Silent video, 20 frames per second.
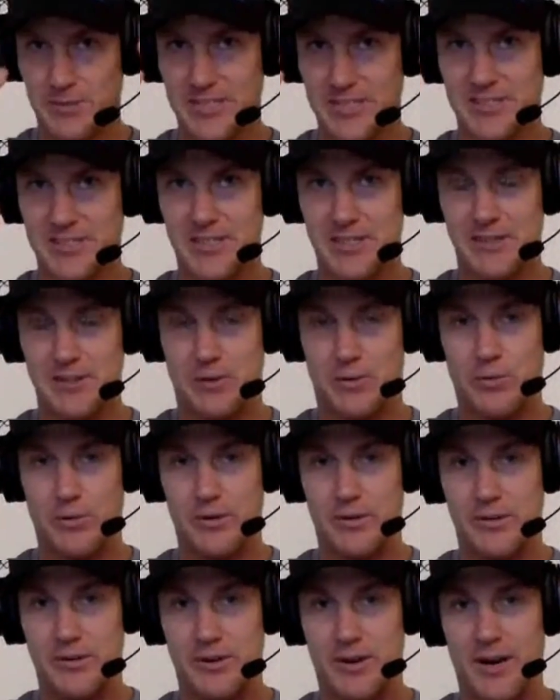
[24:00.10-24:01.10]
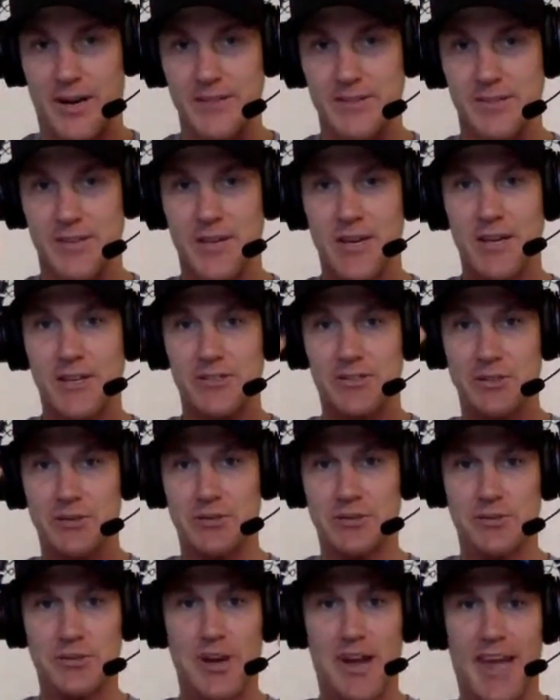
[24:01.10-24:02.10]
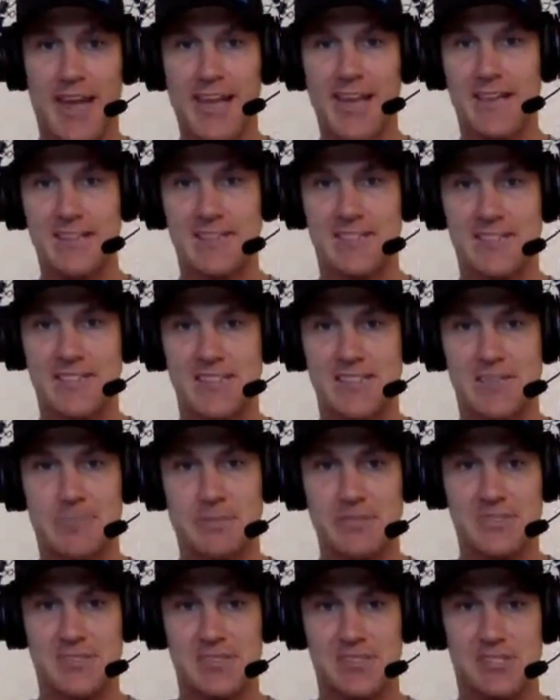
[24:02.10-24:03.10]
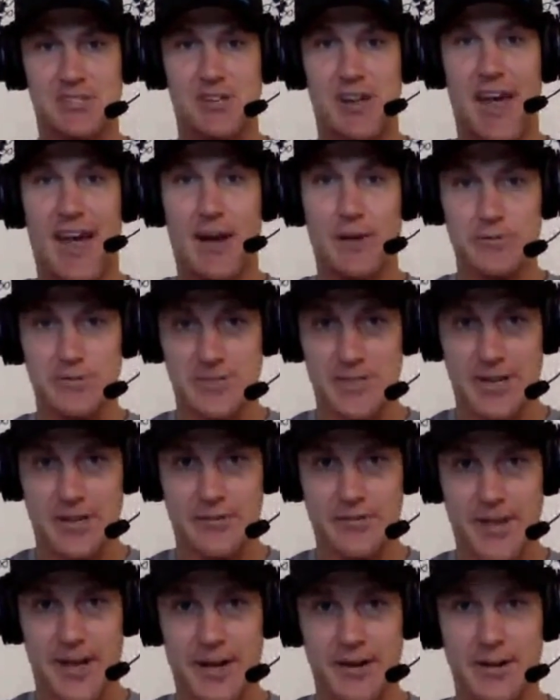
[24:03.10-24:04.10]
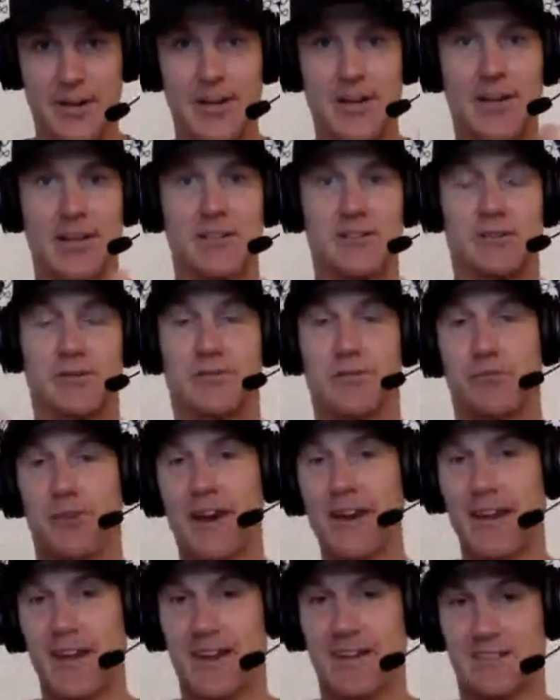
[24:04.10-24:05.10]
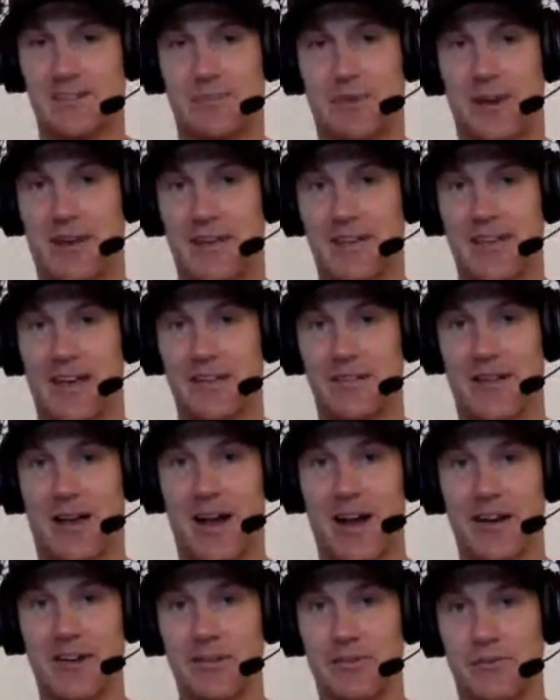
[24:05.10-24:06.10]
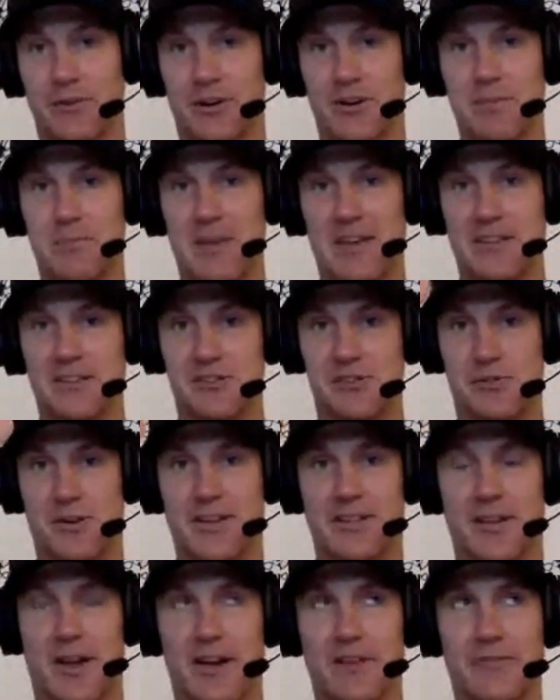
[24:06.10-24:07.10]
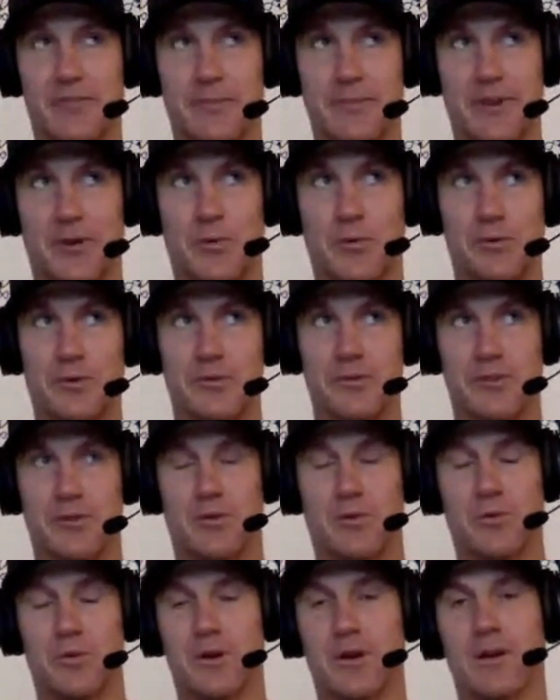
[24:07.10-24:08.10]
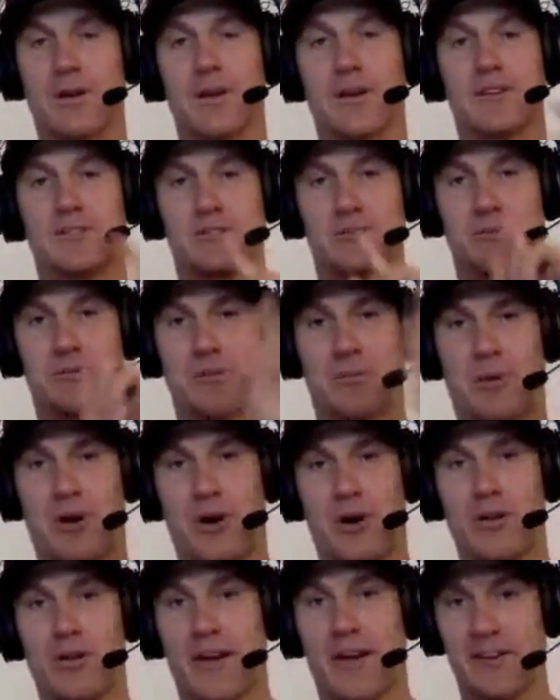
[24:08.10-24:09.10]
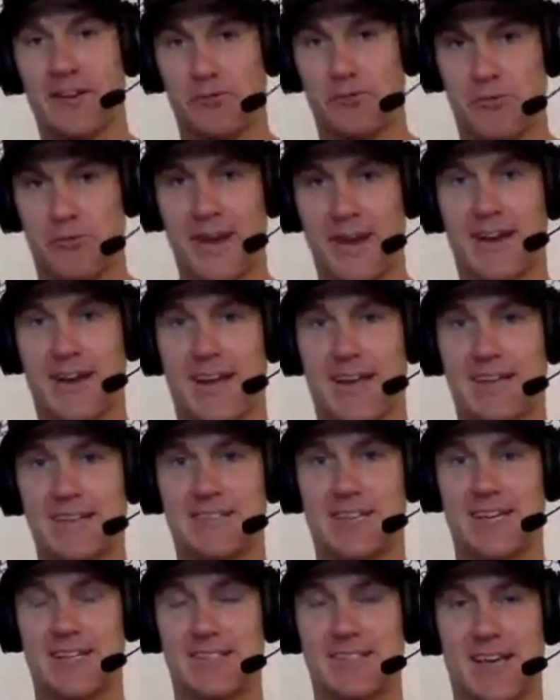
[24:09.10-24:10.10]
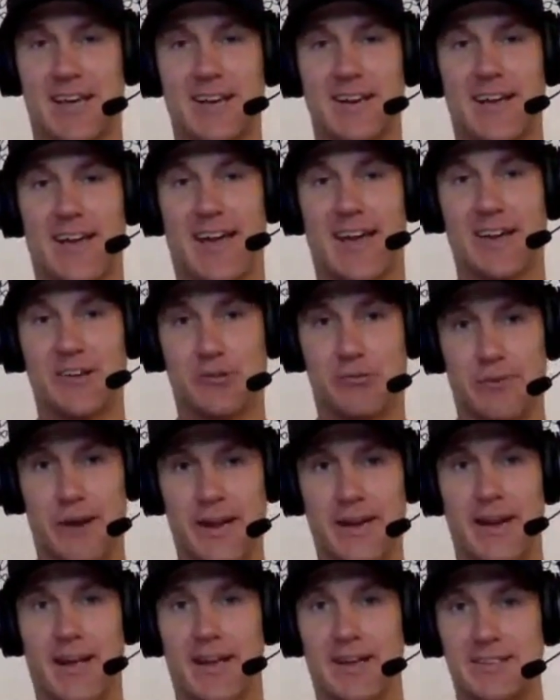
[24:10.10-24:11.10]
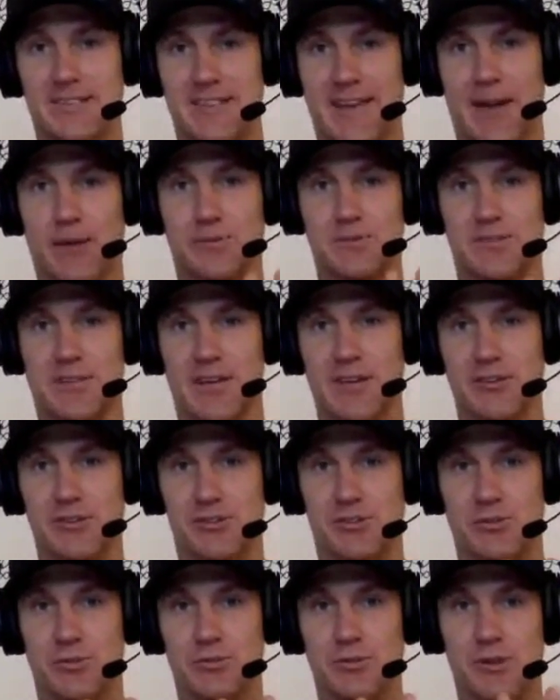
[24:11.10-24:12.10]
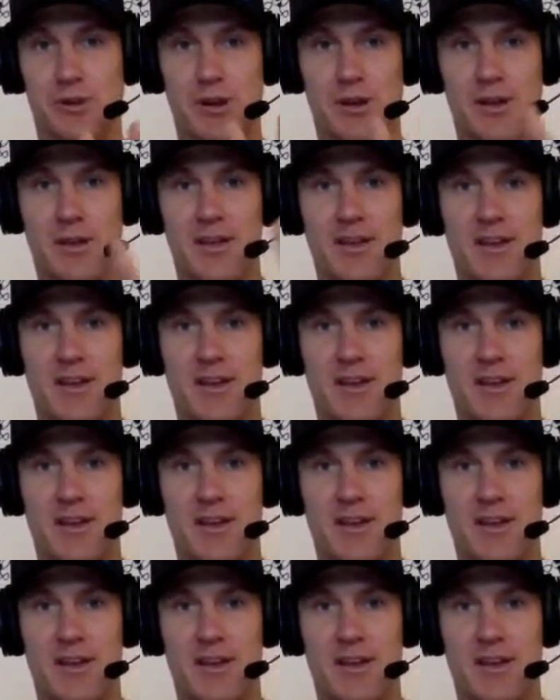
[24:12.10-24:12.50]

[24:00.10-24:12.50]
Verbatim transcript: what they see in the corner of their eyes. So your hands need to position outside of that. So if your right hand is blocking that line, you've already made the straight line from the corner of the court to the ball, and your right hand takes that, and your right hand is outside your shoulder.